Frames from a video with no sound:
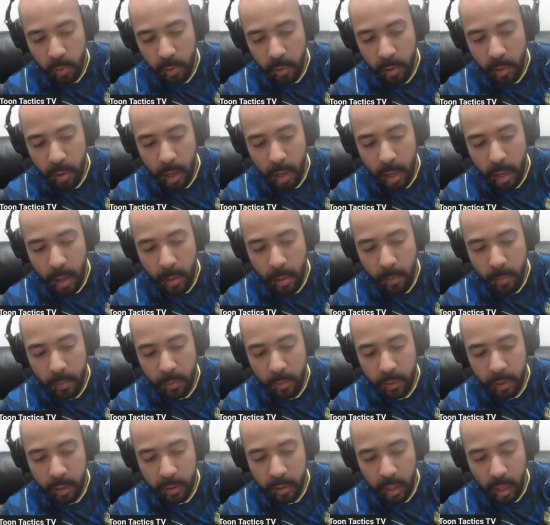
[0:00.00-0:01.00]

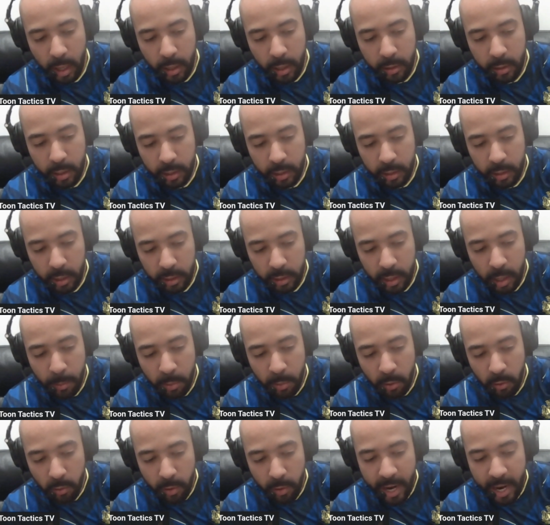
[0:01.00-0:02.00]
The
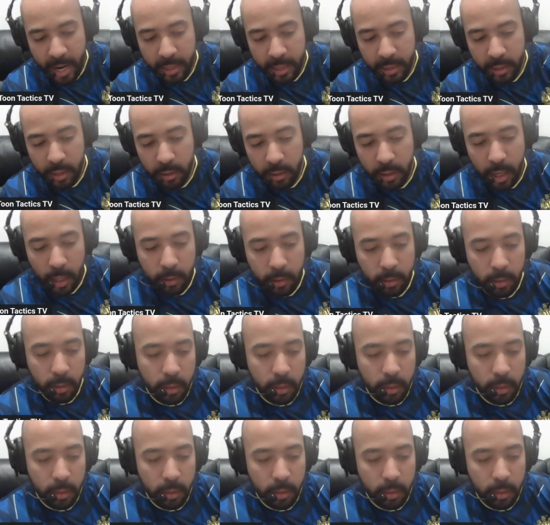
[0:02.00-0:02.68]
number 8 and the